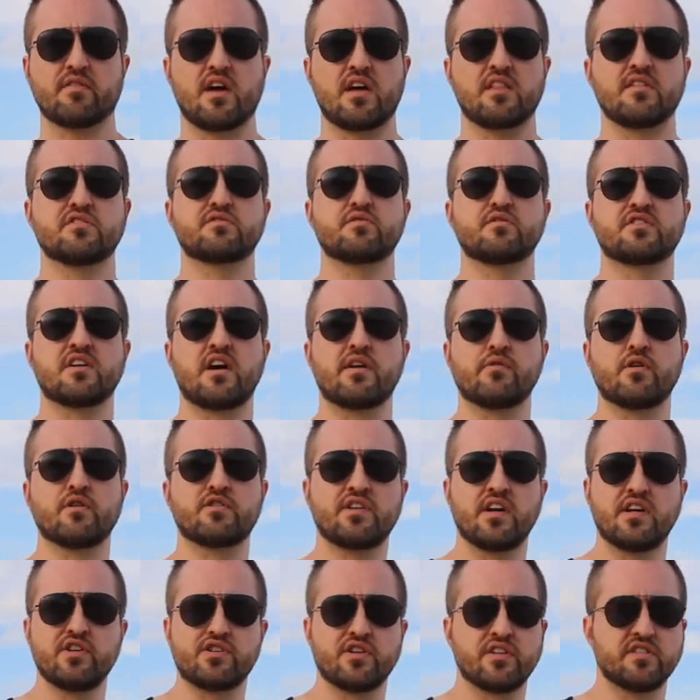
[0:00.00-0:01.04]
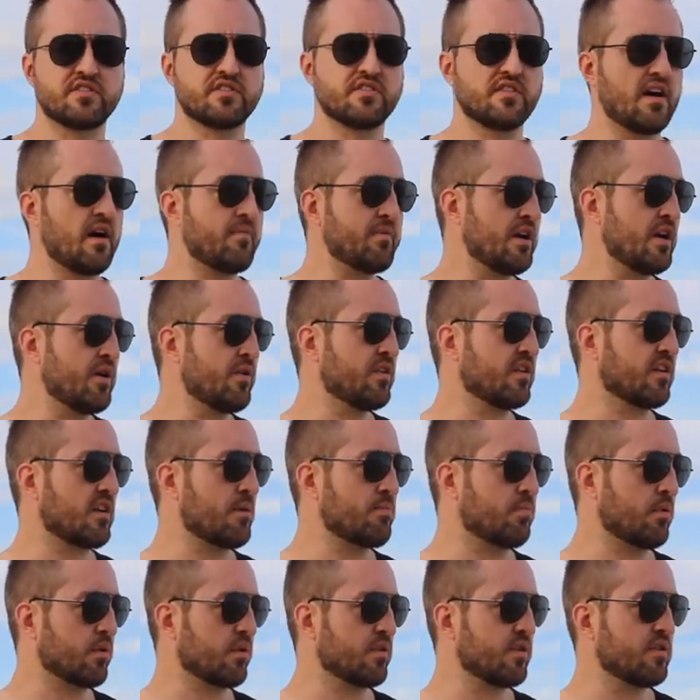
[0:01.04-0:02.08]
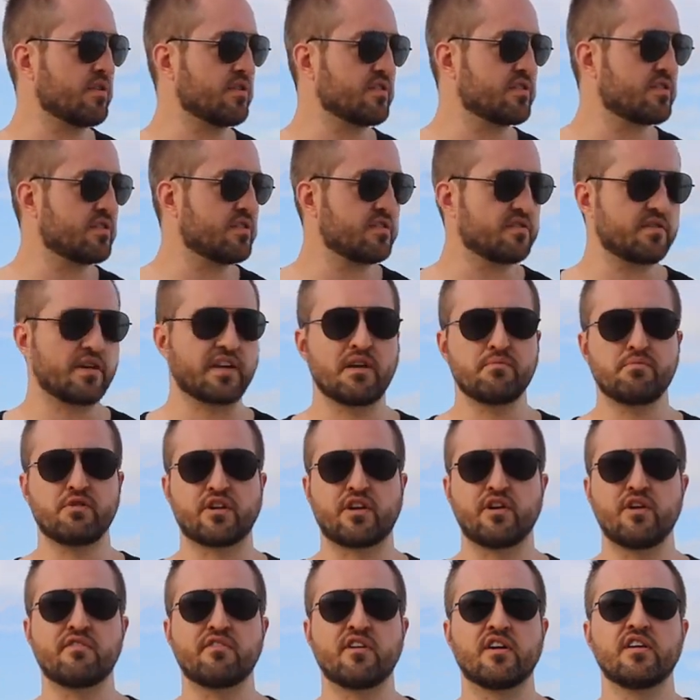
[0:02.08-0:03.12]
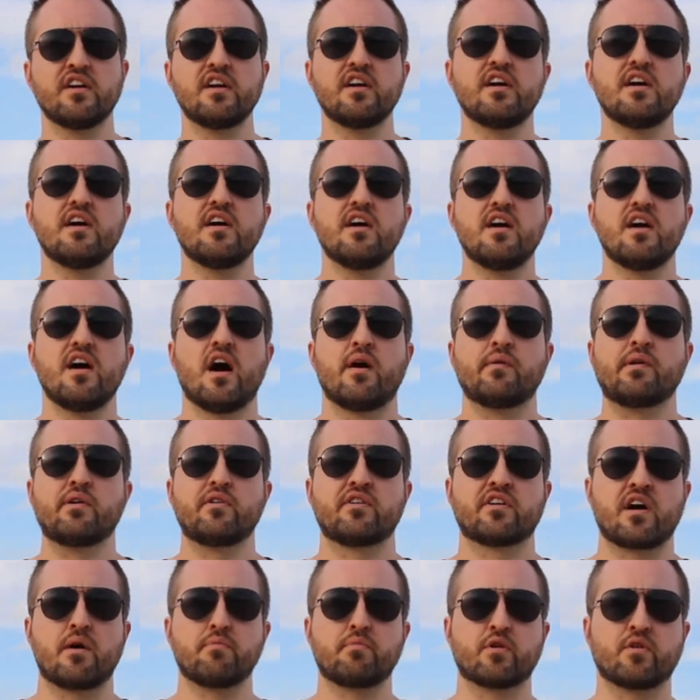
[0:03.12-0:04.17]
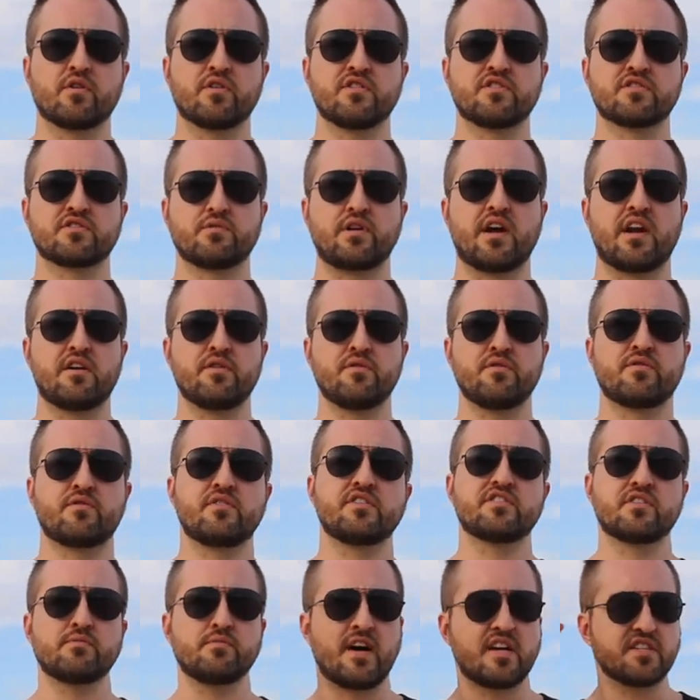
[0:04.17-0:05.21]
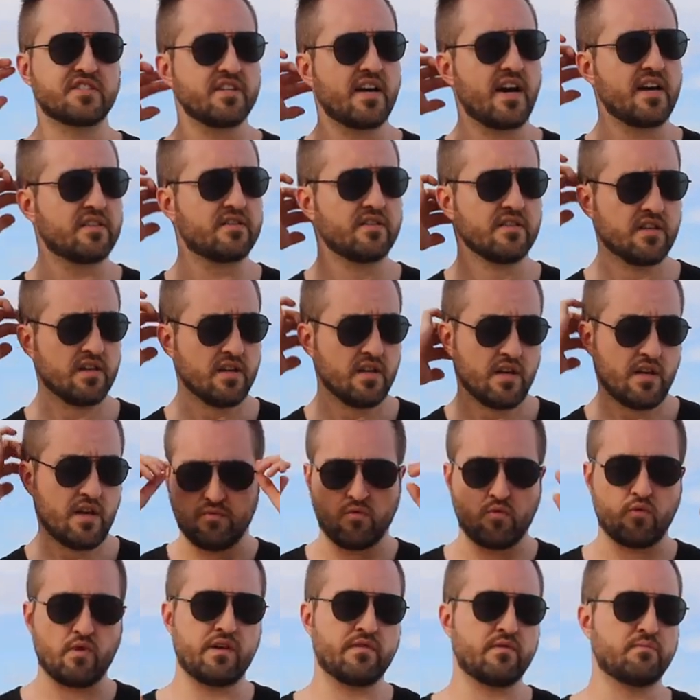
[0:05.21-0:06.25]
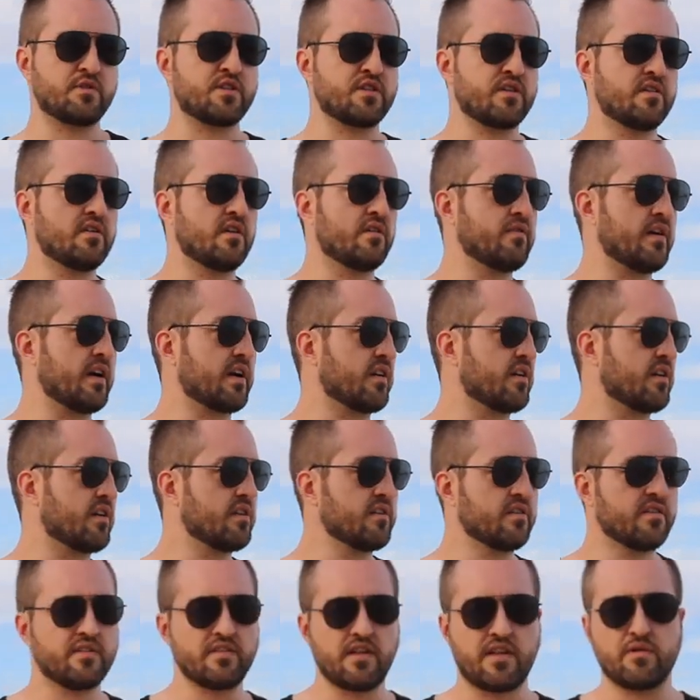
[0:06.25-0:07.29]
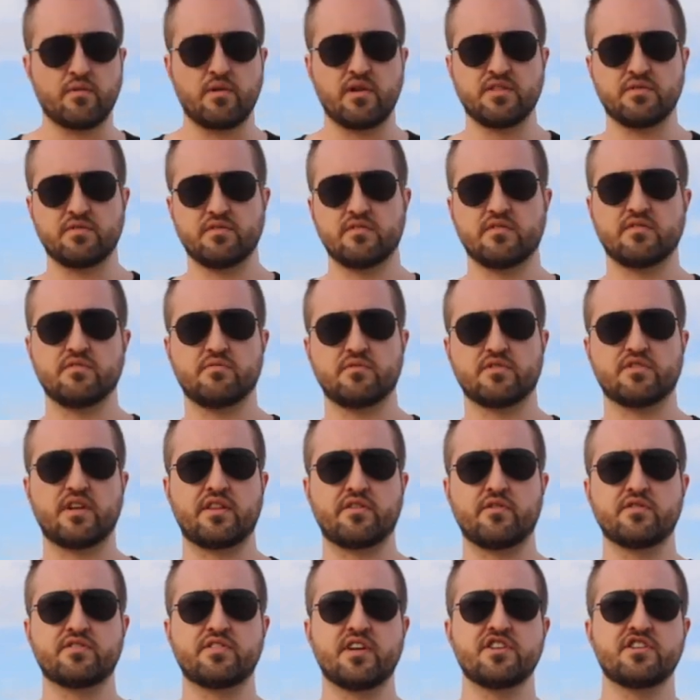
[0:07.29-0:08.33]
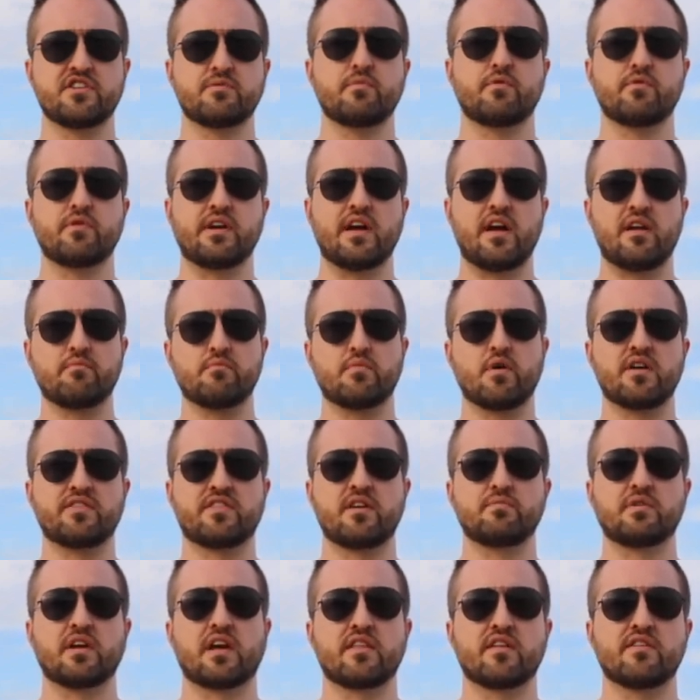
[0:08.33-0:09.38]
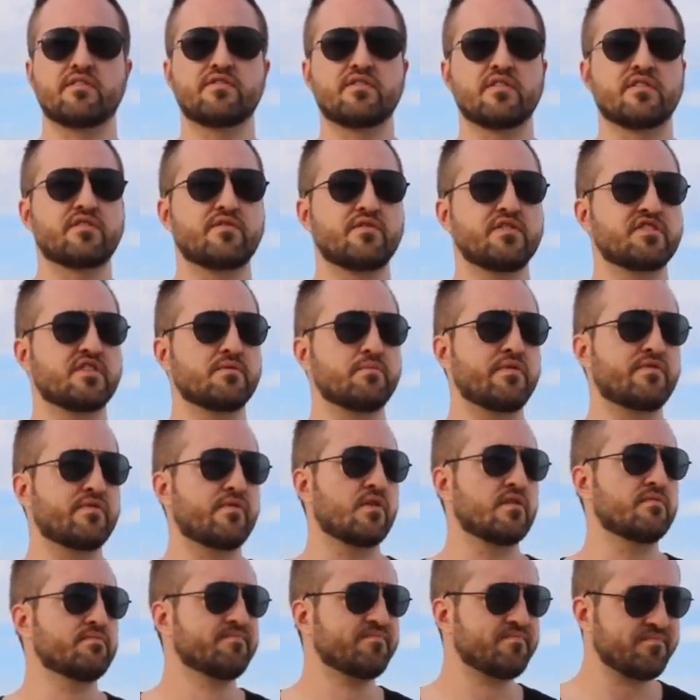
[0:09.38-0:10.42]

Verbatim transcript: Okay, and this was on rotations. I'm here with a couple girls, so I keep looking over. I'm here with a couple girls. We had a new threesome last night. Well, one of them is a, a regular. The other one was on the rotation, but we hadn't brought them together for a threesome before.